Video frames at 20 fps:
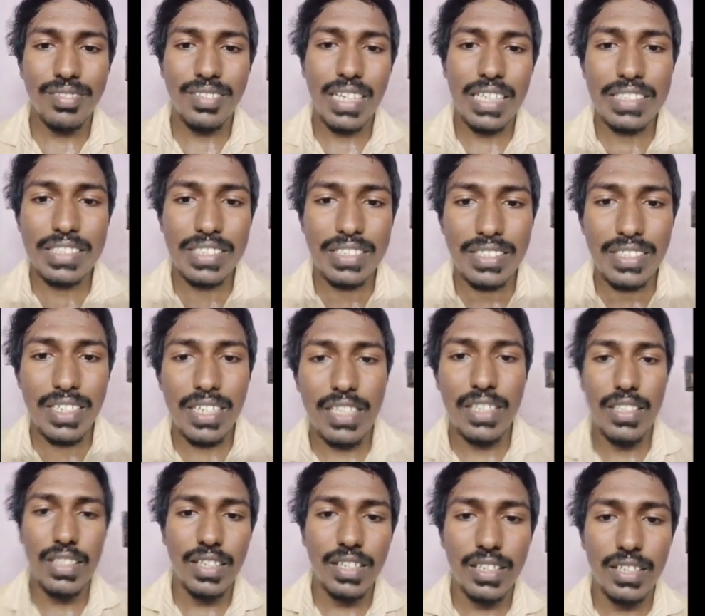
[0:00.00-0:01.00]
That's it.
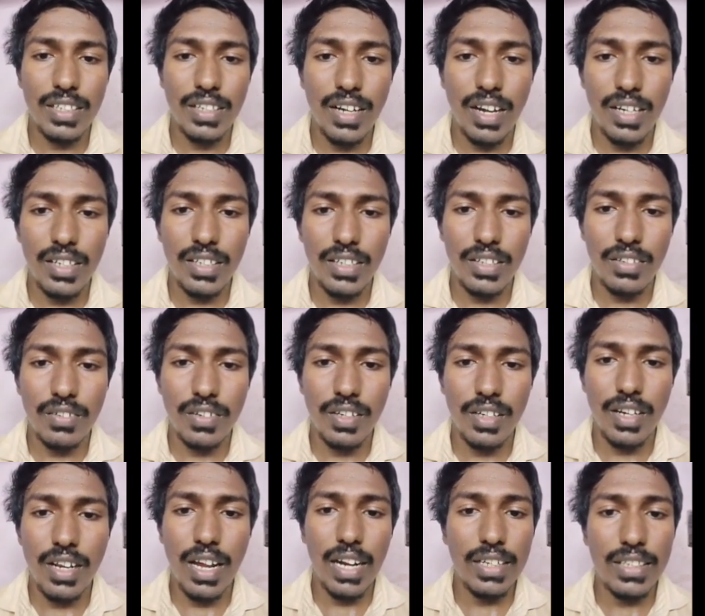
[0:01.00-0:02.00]
That not equal,
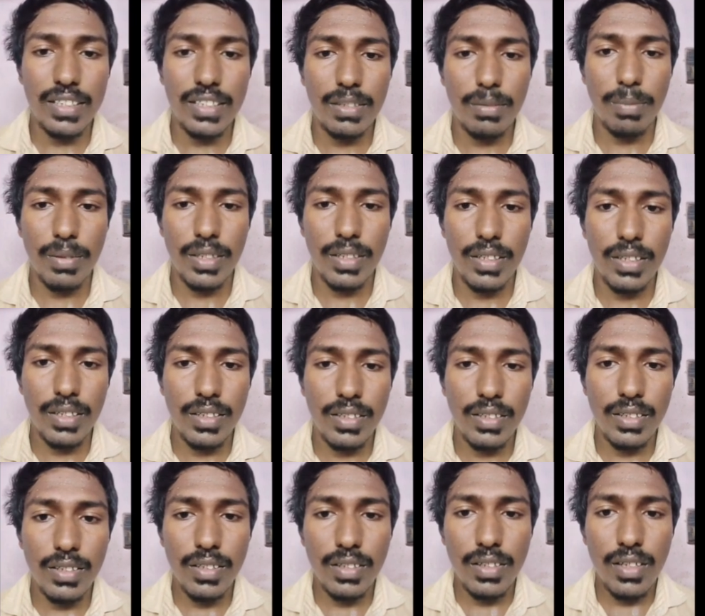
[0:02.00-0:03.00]
not independent.
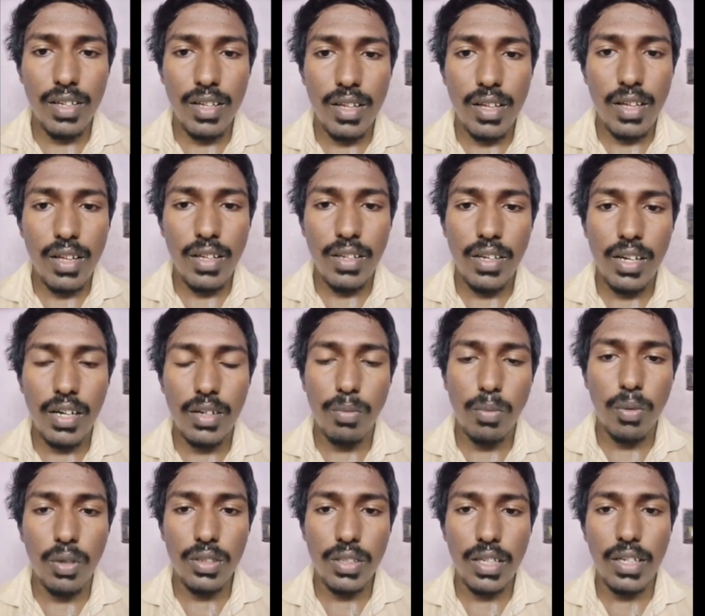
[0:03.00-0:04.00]
That
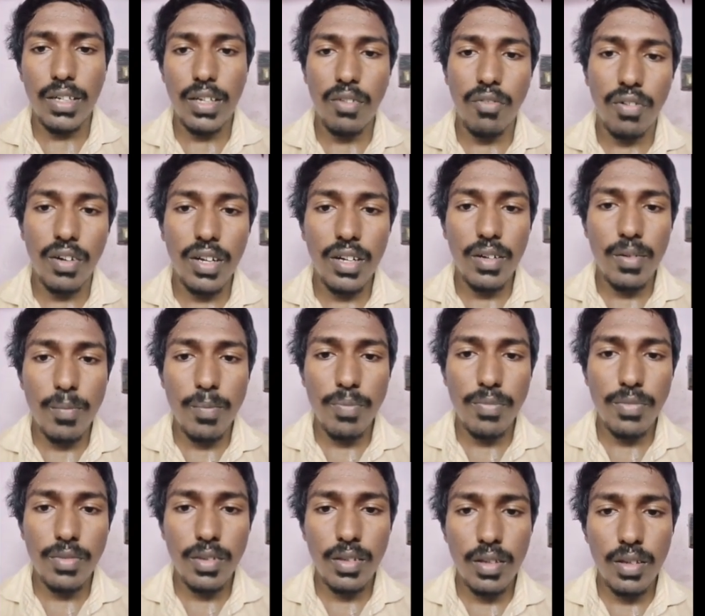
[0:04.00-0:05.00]
both are different.
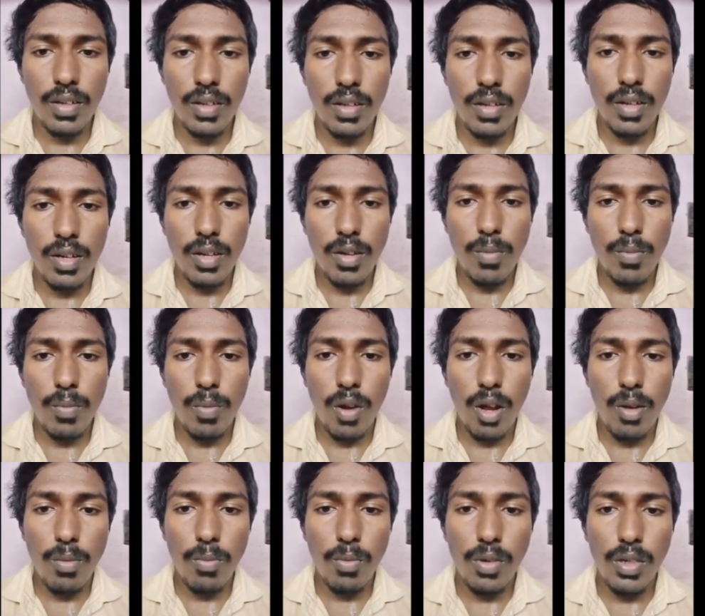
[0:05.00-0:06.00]

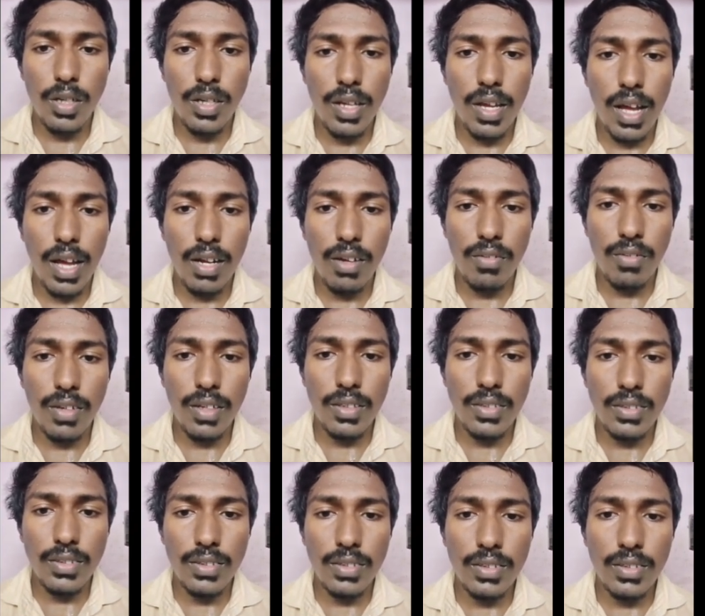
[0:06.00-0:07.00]
Probability
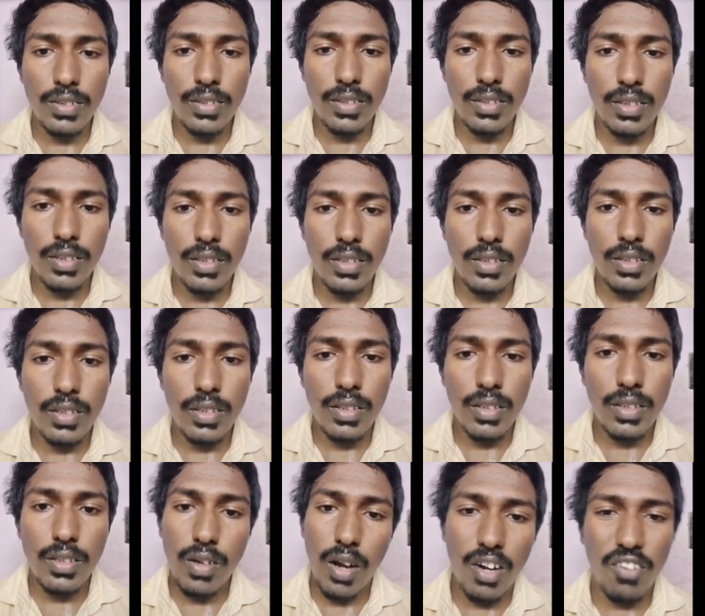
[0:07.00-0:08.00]
always
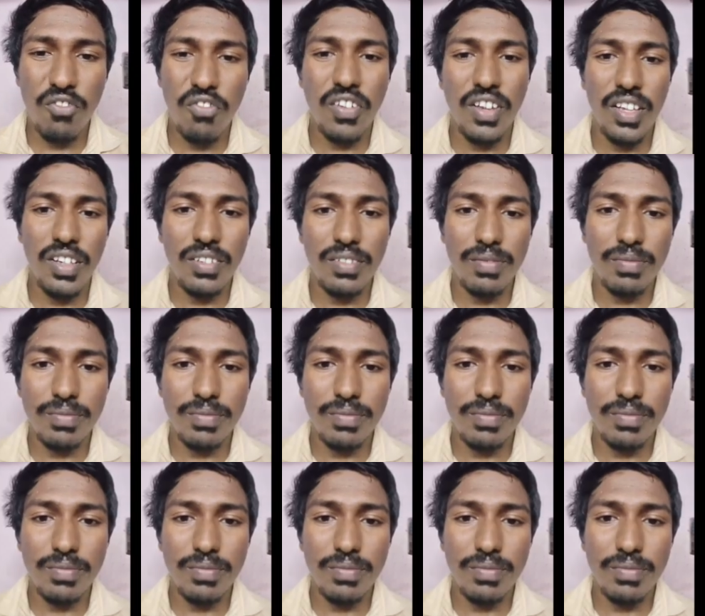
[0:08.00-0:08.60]
not fair.